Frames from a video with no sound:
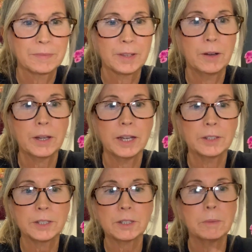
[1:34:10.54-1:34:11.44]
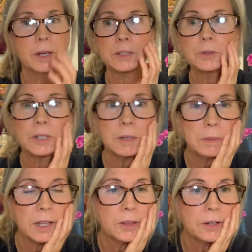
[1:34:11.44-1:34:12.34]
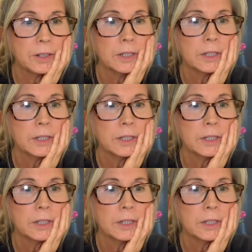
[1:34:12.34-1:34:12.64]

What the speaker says: Okay, I'll just go back to a couple other